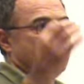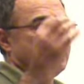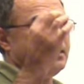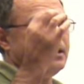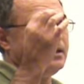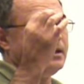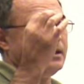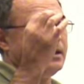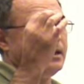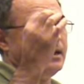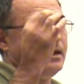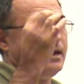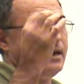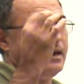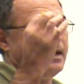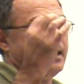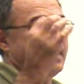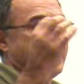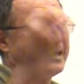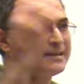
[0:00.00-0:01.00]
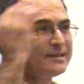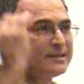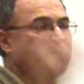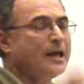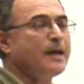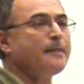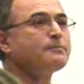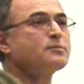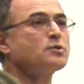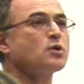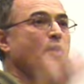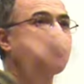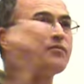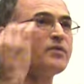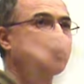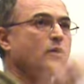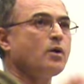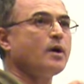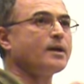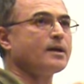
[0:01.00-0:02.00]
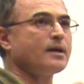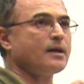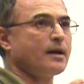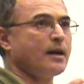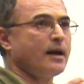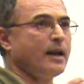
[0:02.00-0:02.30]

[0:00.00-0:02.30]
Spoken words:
the attempts of the working